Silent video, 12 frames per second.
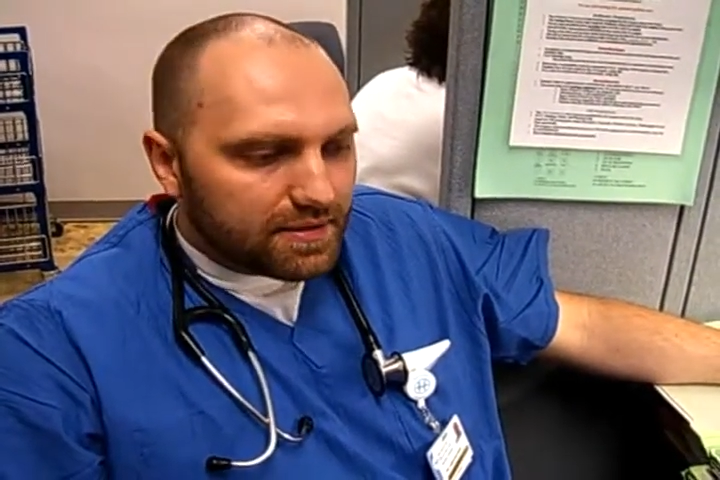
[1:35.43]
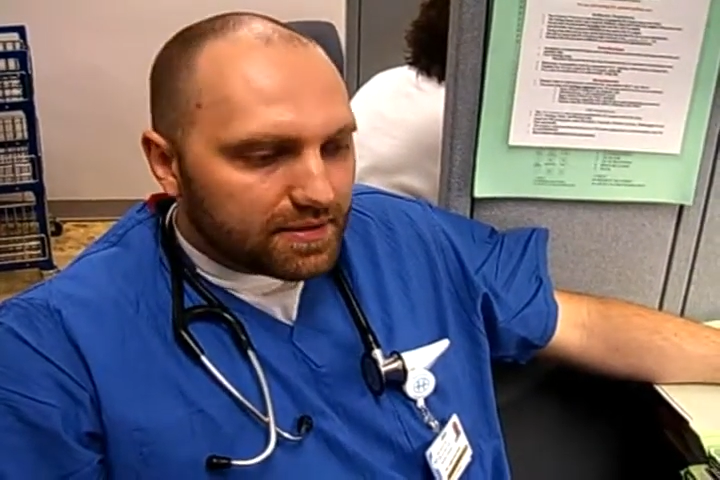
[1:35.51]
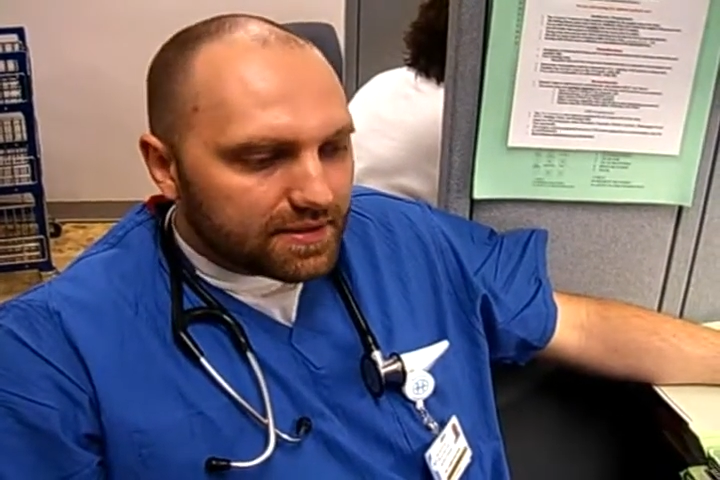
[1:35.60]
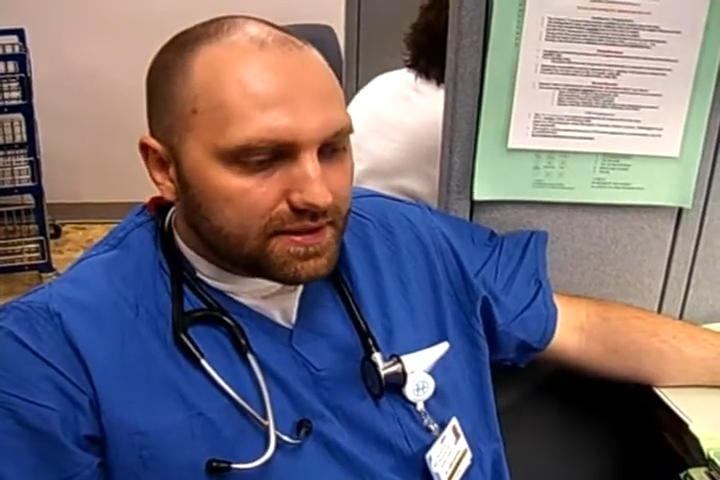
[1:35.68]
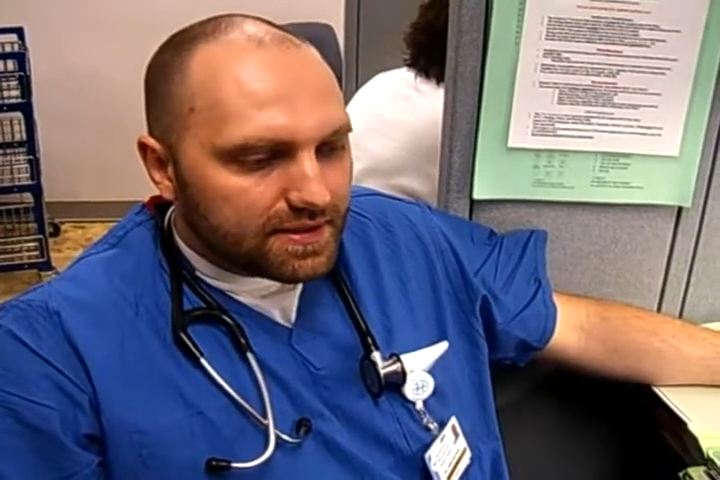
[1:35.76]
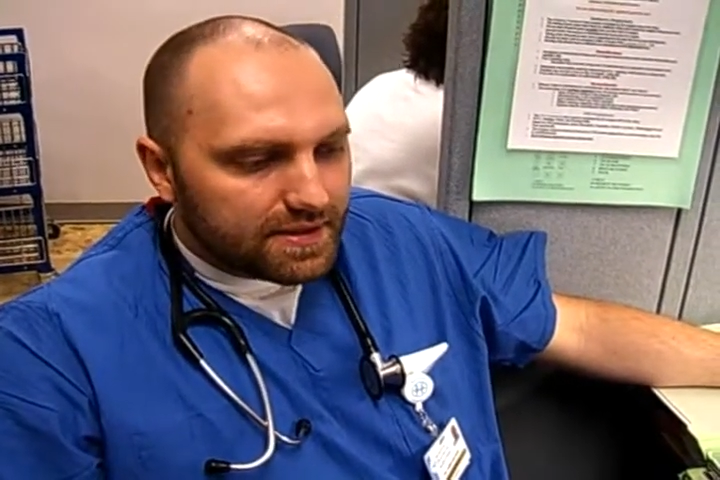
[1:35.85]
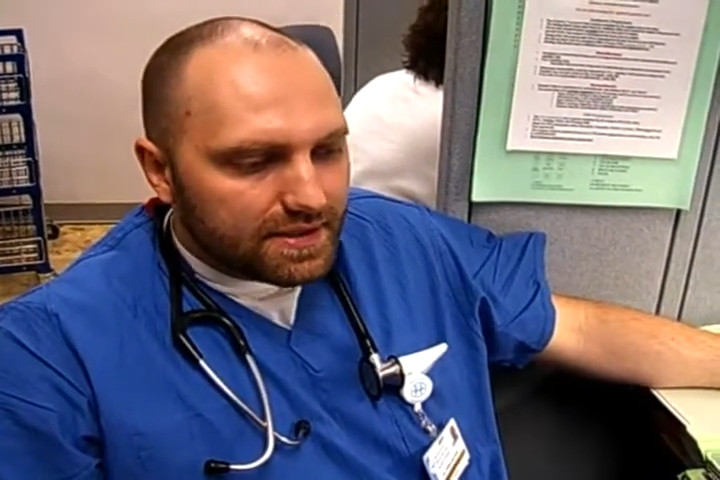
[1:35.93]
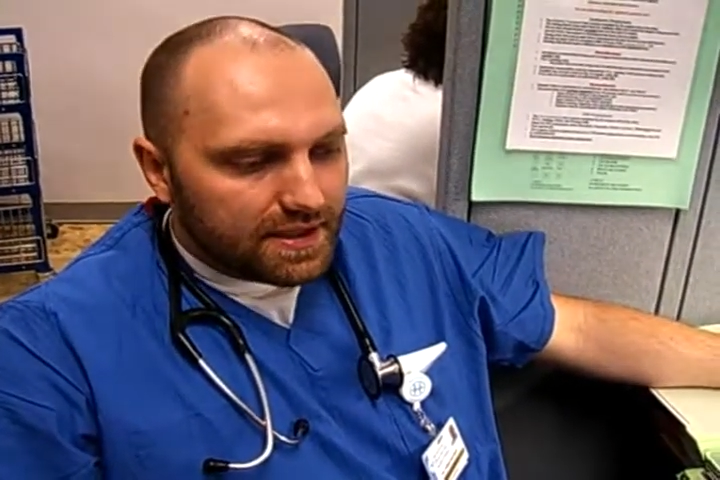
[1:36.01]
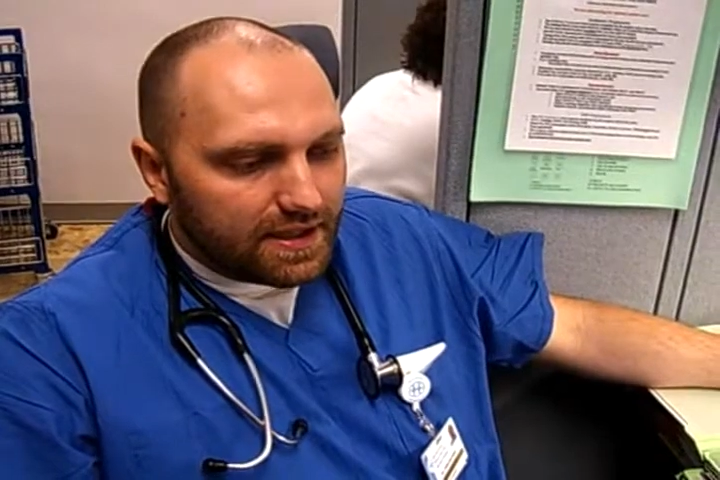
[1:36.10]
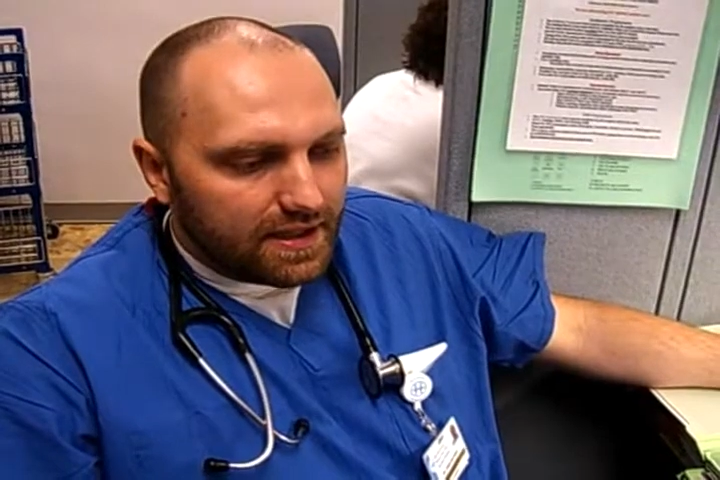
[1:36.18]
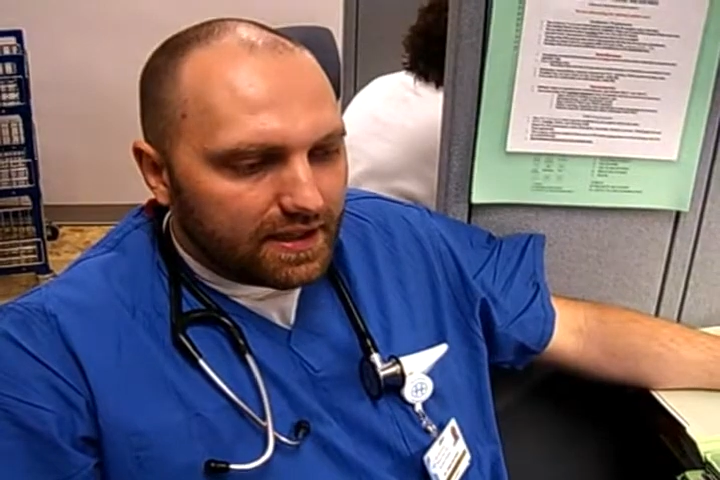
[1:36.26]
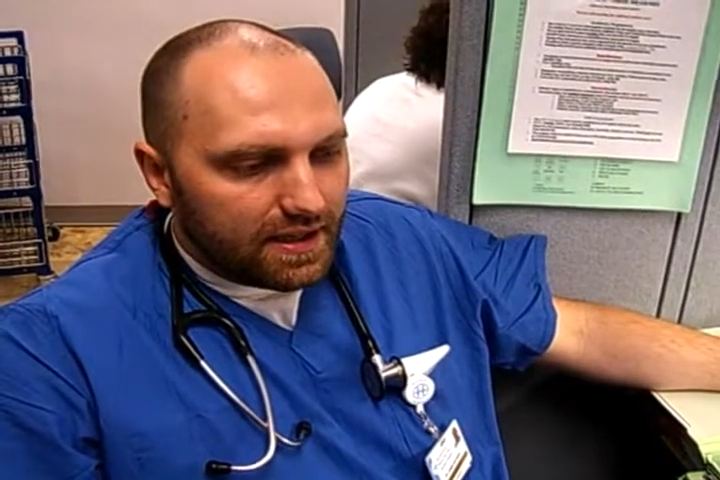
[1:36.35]
course.
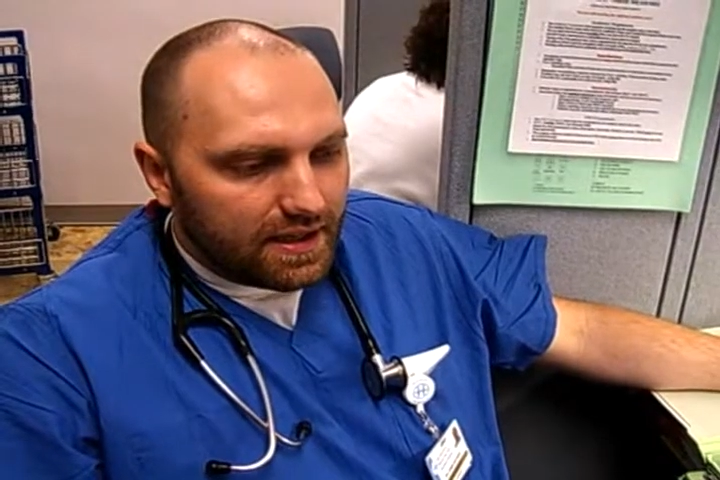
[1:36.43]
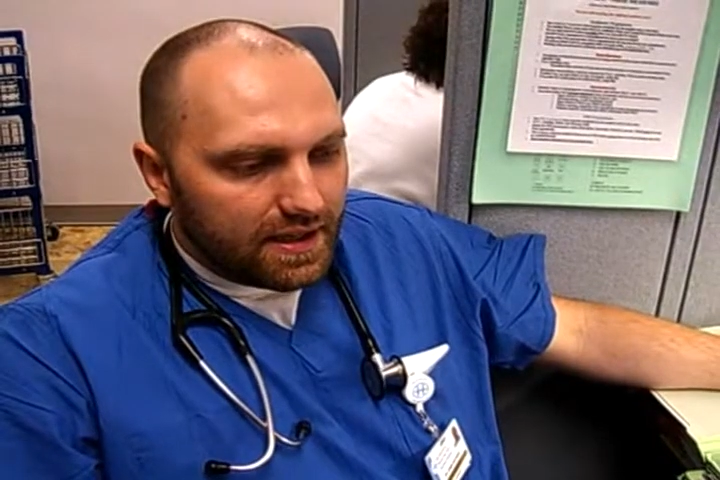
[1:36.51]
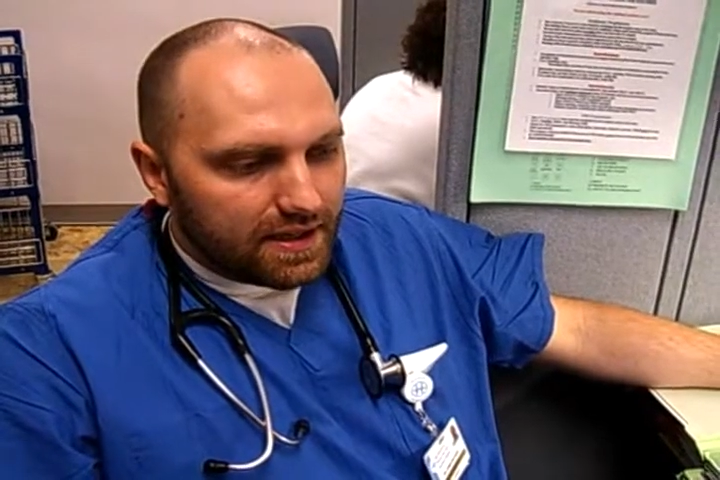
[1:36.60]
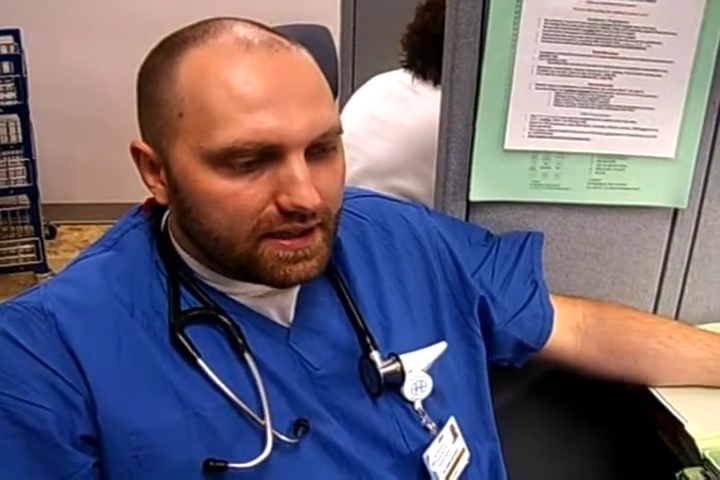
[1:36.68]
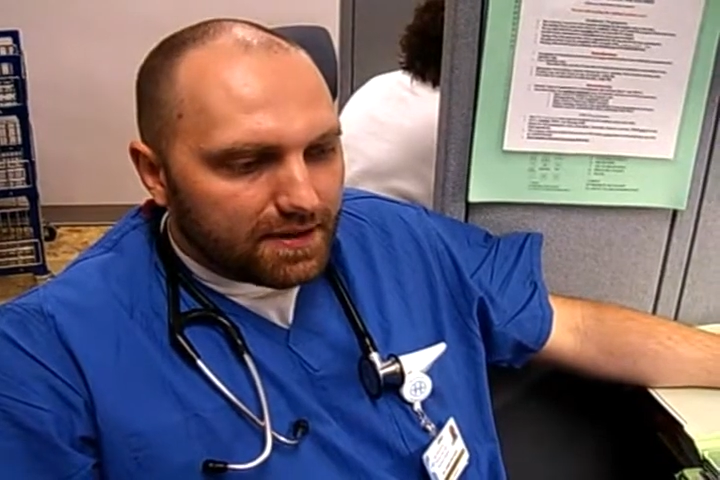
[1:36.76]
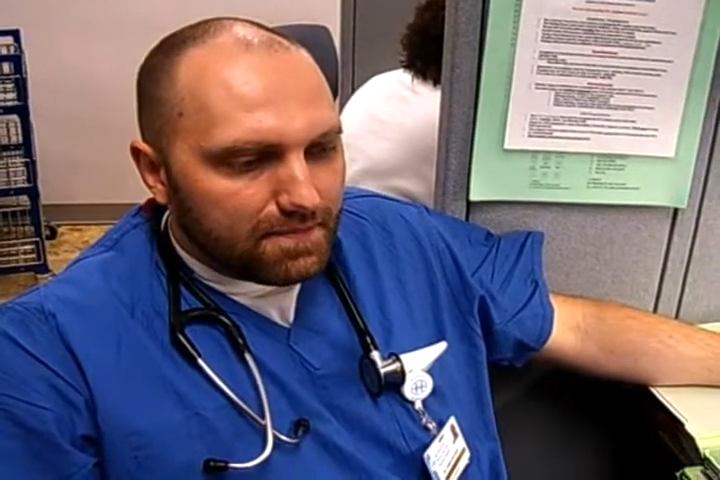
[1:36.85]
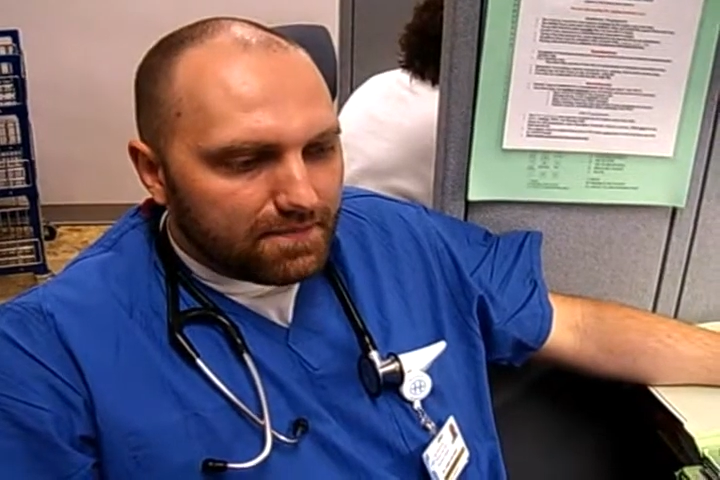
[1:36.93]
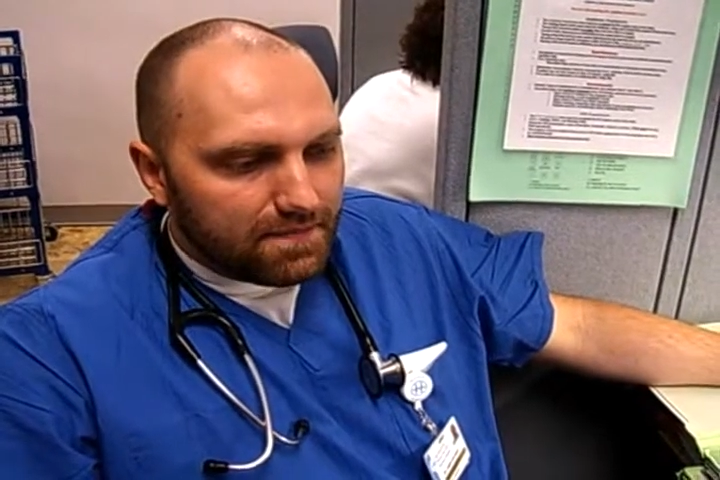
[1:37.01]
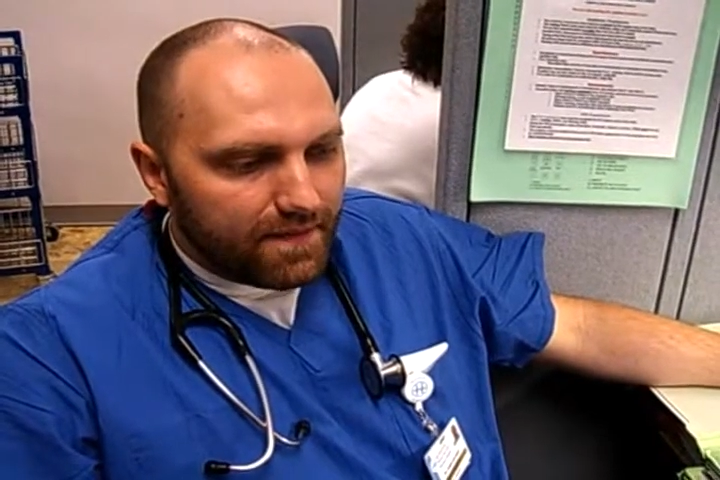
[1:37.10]
And um,